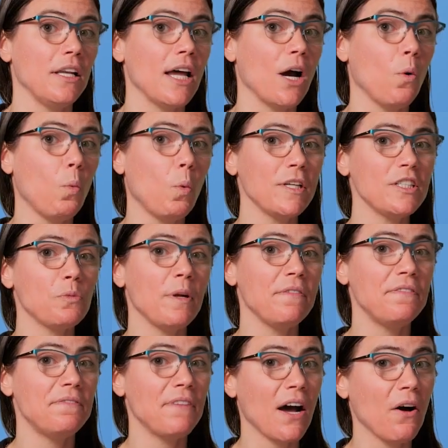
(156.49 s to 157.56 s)
Now, once we've
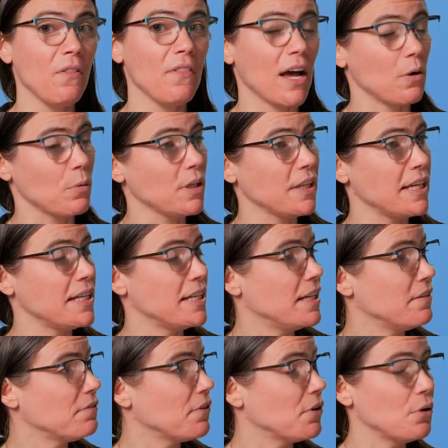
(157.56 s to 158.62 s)
found that related
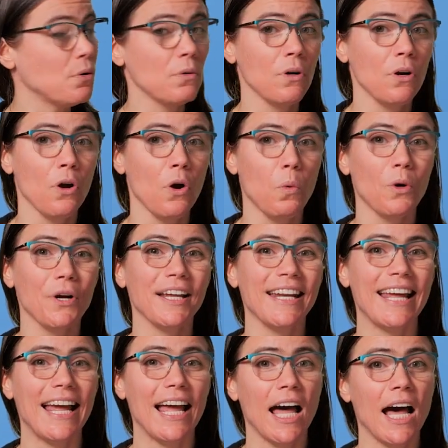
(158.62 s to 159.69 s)
info, we're going
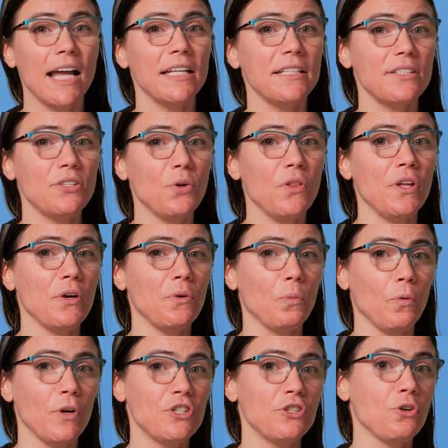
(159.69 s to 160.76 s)
to add it to the
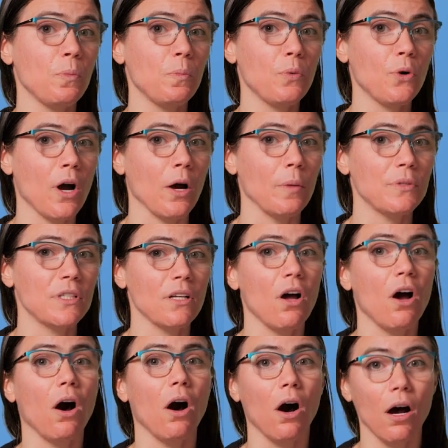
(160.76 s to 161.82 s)
original prompt,
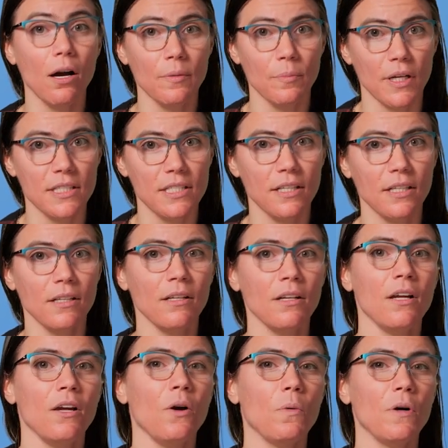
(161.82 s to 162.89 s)
augmenting
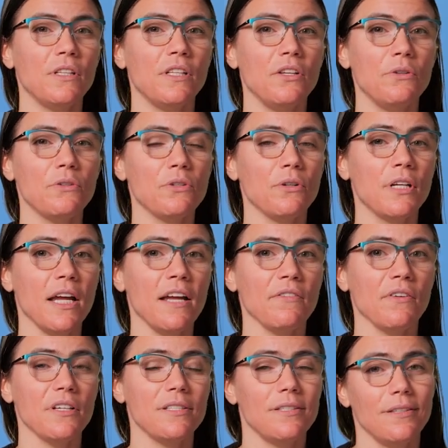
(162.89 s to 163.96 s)
what the user gave
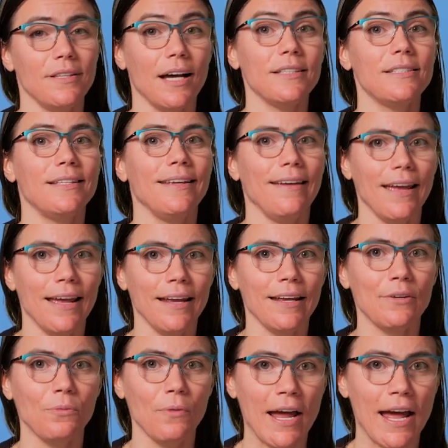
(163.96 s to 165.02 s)
us. That's the A
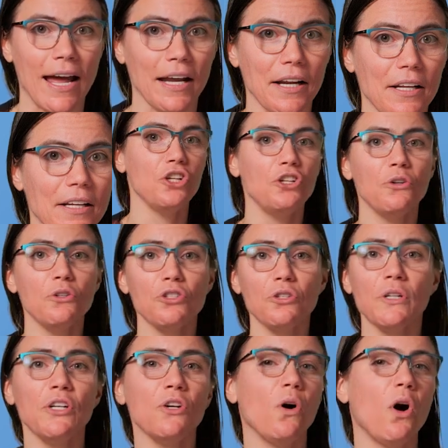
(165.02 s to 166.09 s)
in RAG.
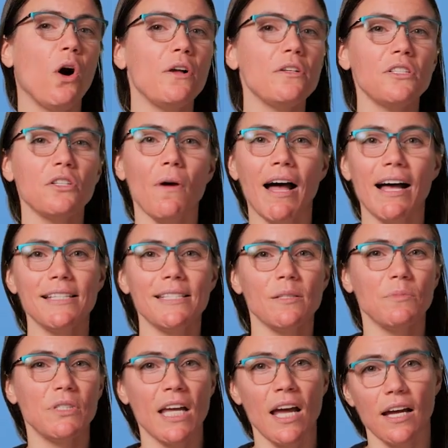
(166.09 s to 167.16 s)
Usually you'll also add
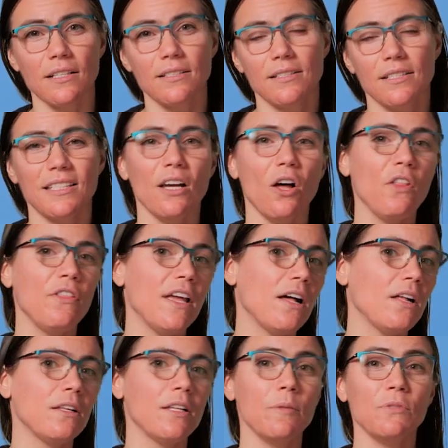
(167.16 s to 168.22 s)
some text to tell the
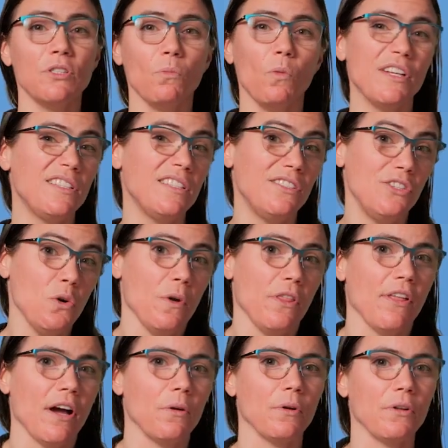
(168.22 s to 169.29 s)
LLM what to do with
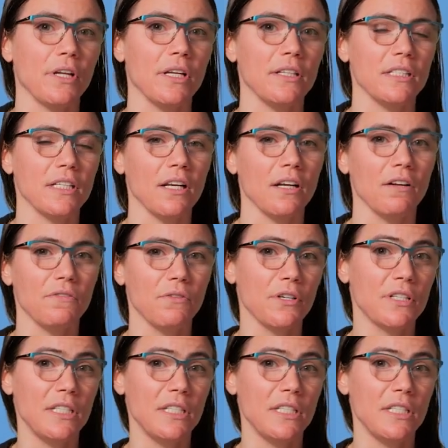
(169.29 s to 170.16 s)
that related data. For